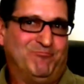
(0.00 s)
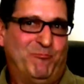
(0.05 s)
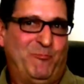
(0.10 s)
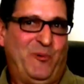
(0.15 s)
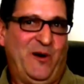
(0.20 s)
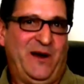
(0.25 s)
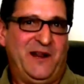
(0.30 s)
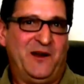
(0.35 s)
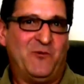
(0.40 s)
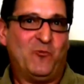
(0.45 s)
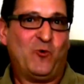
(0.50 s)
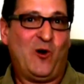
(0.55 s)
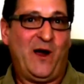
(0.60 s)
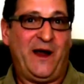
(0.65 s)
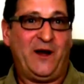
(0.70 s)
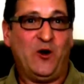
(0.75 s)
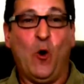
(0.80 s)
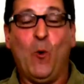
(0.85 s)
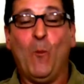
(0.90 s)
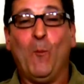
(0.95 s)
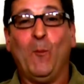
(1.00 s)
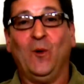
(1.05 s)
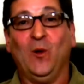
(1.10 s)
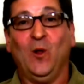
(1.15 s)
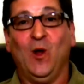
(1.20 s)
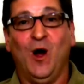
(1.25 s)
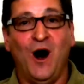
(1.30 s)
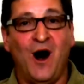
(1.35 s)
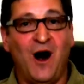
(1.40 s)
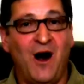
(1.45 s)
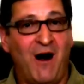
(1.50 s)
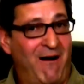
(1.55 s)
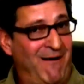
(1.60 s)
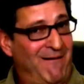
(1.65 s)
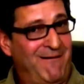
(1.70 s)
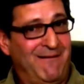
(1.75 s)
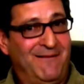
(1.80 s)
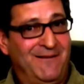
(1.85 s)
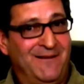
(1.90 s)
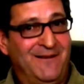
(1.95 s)
butt in where I don't
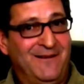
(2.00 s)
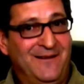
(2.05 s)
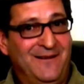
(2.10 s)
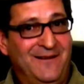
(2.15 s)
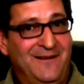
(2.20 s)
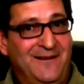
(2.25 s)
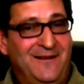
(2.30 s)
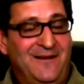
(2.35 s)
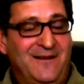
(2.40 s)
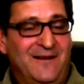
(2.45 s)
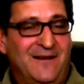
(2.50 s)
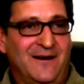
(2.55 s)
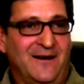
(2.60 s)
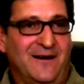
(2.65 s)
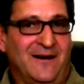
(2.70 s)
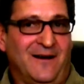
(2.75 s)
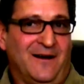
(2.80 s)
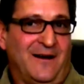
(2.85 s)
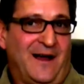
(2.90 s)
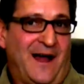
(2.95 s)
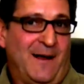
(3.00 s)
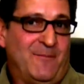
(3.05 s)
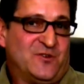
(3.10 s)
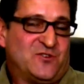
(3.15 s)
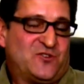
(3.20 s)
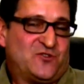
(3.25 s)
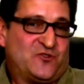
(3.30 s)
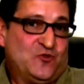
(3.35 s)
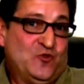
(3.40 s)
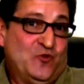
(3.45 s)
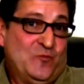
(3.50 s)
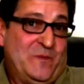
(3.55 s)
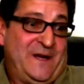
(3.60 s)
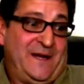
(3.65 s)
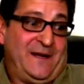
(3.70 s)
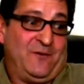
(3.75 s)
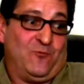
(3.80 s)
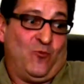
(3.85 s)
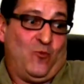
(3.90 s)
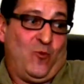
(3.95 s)
belong. I'm
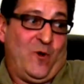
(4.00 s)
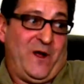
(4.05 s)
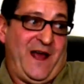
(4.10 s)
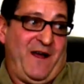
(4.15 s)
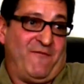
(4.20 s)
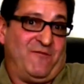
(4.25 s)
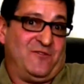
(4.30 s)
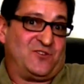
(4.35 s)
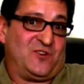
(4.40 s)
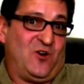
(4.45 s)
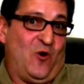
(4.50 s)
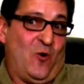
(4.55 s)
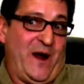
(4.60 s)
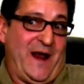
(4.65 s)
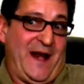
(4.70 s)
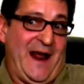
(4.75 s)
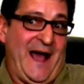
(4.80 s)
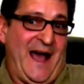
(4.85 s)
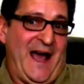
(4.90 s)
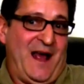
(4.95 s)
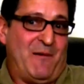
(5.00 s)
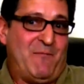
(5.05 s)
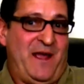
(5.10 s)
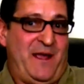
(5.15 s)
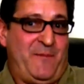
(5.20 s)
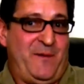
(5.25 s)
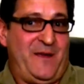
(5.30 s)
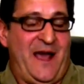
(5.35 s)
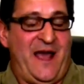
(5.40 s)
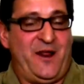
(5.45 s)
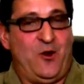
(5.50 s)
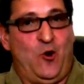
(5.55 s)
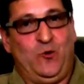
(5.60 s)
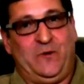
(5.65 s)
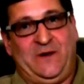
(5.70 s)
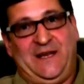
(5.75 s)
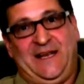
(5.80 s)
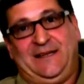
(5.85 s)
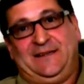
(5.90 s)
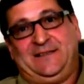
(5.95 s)
assuming whatever's going on, maybe I
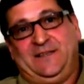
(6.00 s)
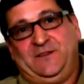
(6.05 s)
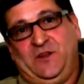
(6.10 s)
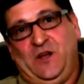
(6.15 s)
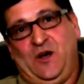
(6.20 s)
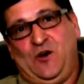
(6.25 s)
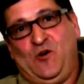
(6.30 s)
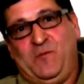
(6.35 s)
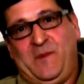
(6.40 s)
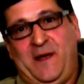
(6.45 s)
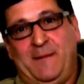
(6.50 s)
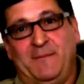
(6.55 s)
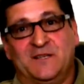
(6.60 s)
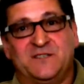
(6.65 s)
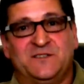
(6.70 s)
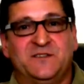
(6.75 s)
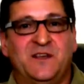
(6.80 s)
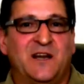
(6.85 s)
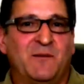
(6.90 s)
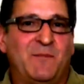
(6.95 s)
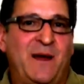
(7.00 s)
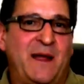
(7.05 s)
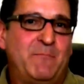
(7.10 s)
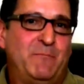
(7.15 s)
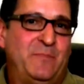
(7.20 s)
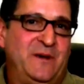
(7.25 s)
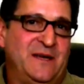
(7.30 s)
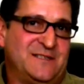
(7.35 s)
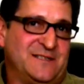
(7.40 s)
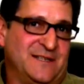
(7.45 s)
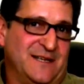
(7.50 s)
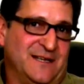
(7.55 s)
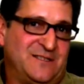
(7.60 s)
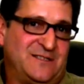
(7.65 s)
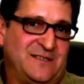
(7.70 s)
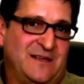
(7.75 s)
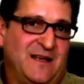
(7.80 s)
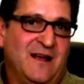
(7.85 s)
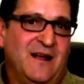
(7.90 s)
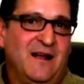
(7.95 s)
don't need to know. Maybe it's none of my
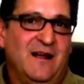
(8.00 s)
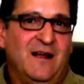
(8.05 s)
business.